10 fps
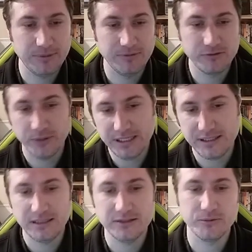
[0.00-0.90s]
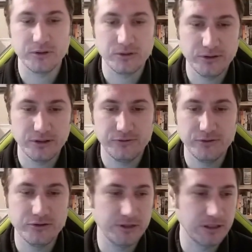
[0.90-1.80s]
of 20 teens to record their food
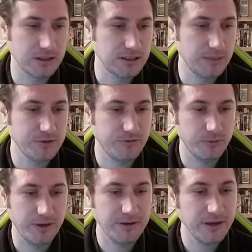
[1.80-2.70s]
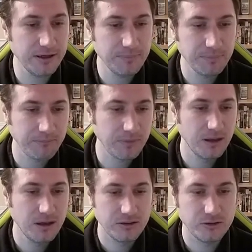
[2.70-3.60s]
and drink consumption for 1 day.
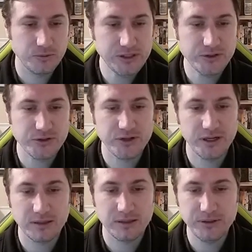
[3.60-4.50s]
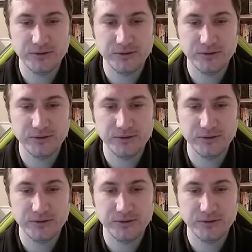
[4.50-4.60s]
The researchers then compute the